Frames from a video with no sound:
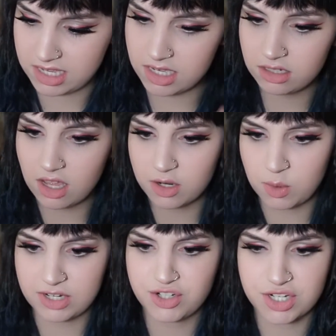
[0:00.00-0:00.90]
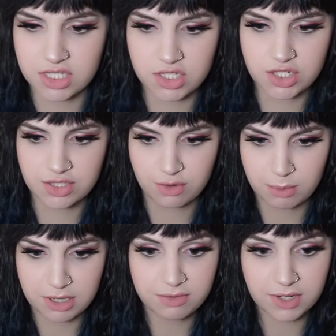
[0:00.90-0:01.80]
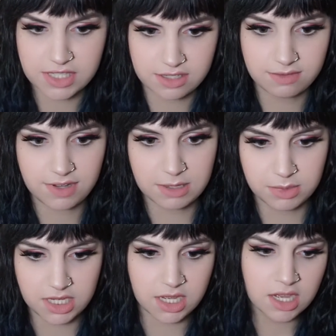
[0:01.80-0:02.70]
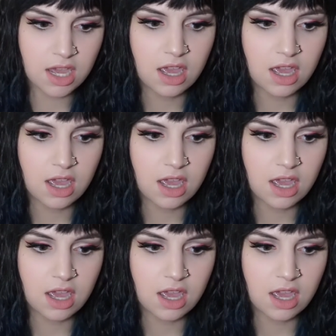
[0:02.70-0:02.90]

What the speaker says: get a lot of questions just from like friends and family